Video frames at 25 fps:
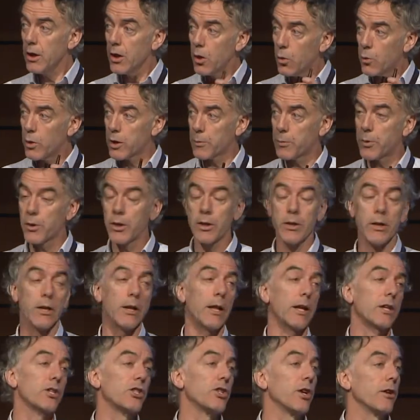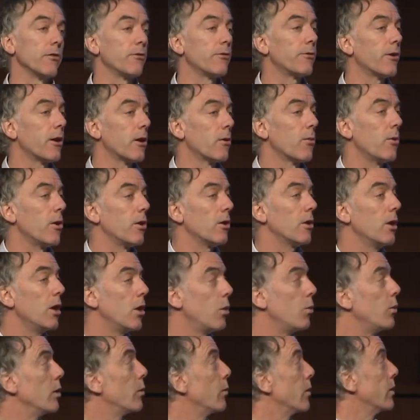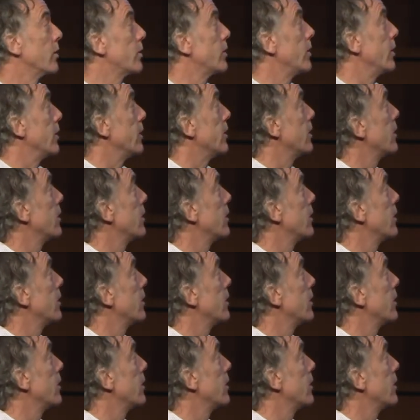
We had put in a next-gen firewall. We weren't hit.